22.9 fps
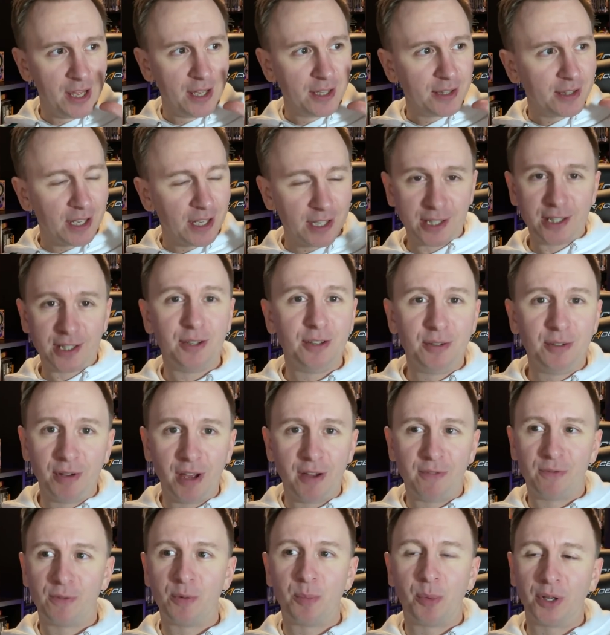thank you
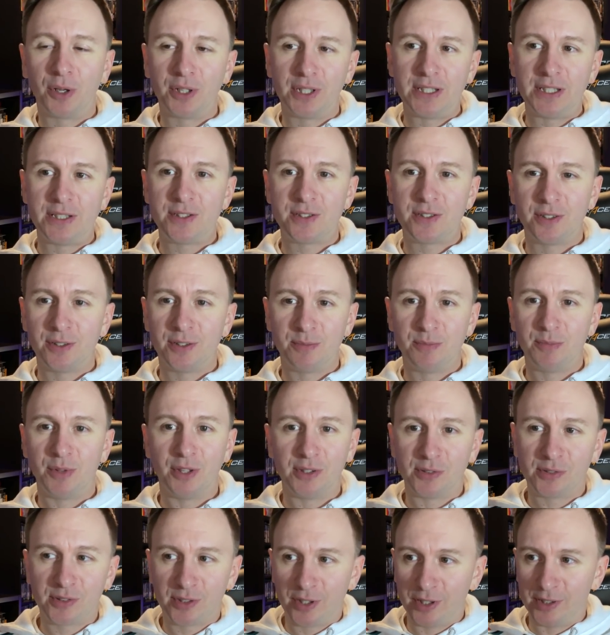everybody to
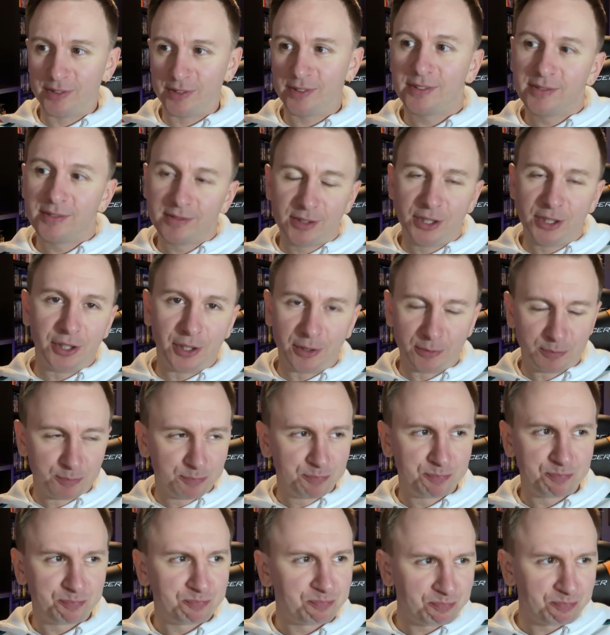that's that's you know
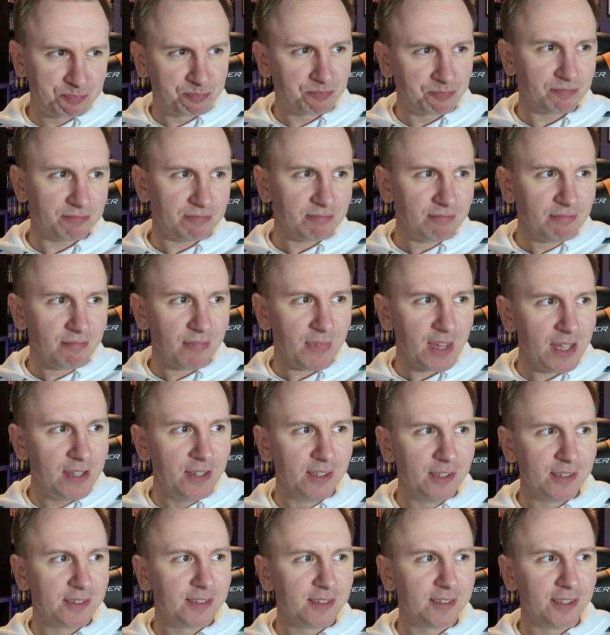
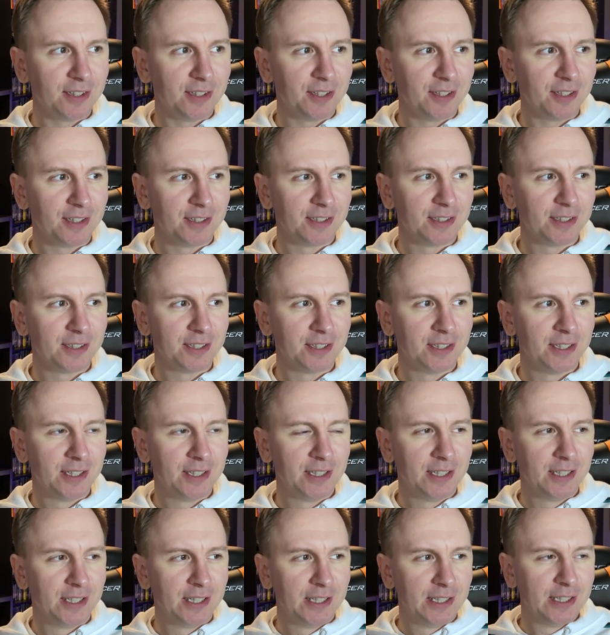that's uh,
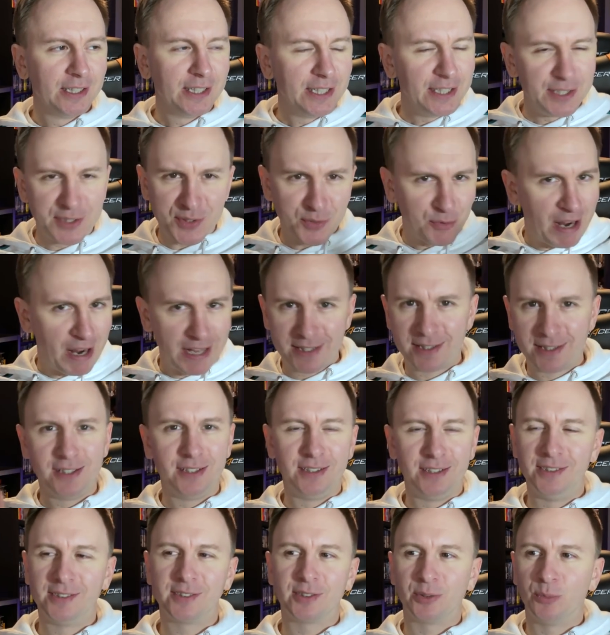interacted
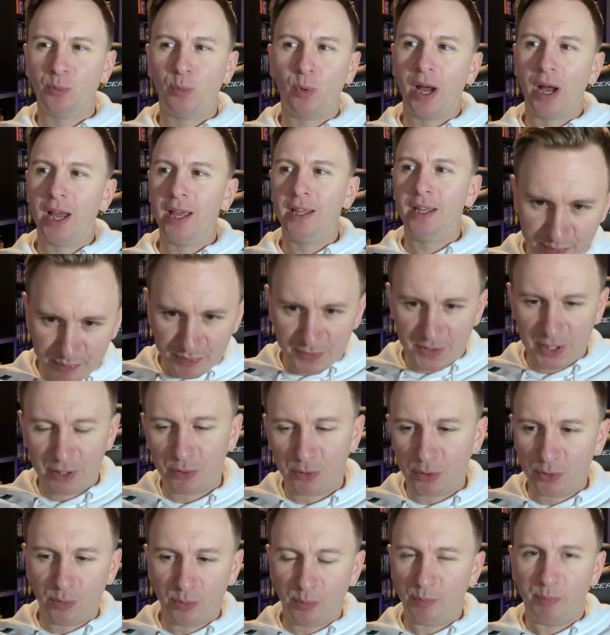in some way. You're
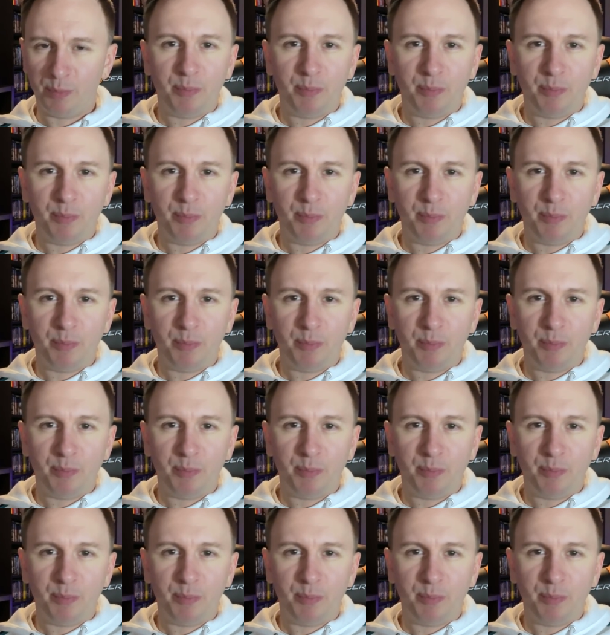all